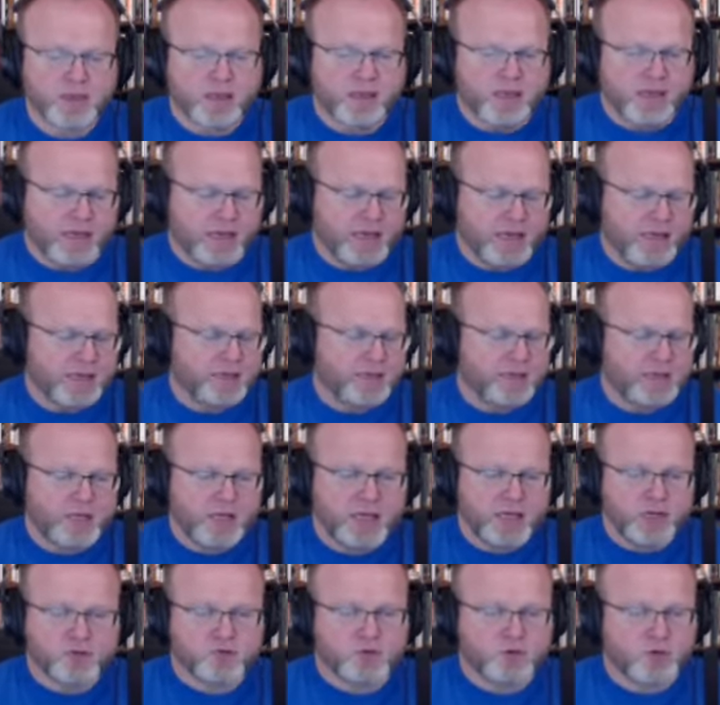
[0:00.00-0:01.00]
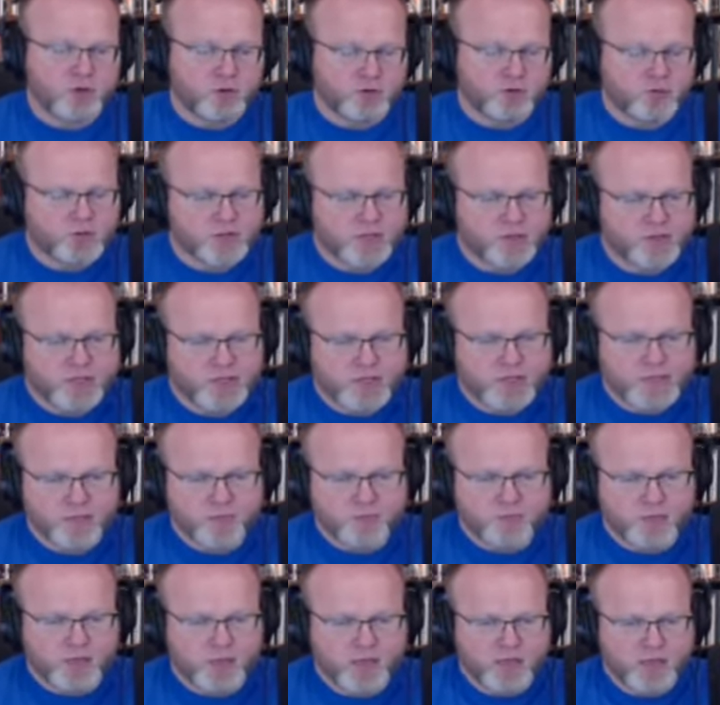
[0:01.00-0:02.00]
And he introduces us,
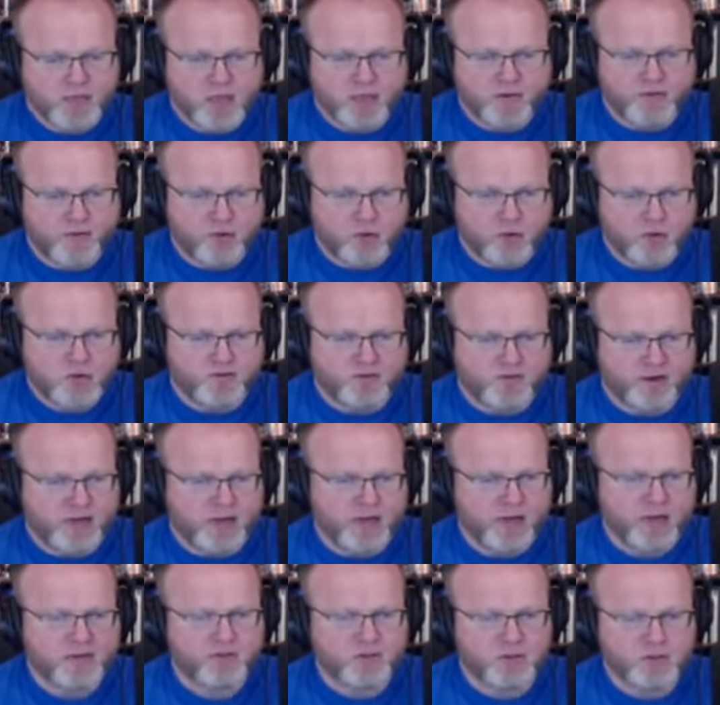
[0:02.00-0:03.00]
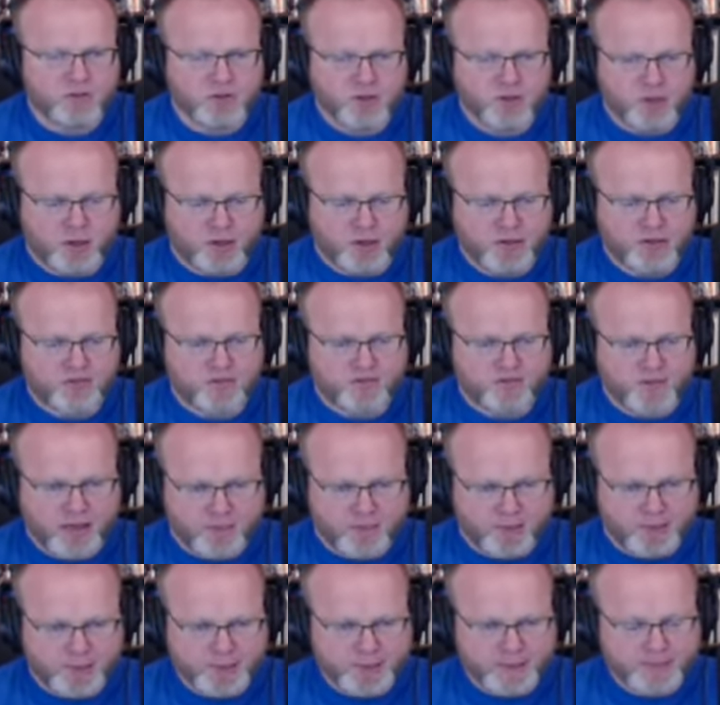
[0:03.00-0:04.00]
beginning in verse 5, to John's
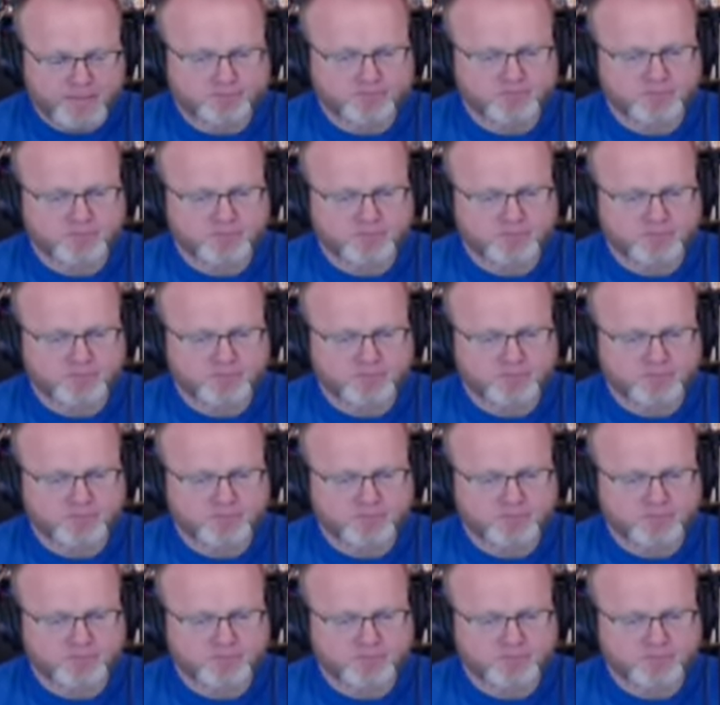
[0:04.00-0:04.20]
family,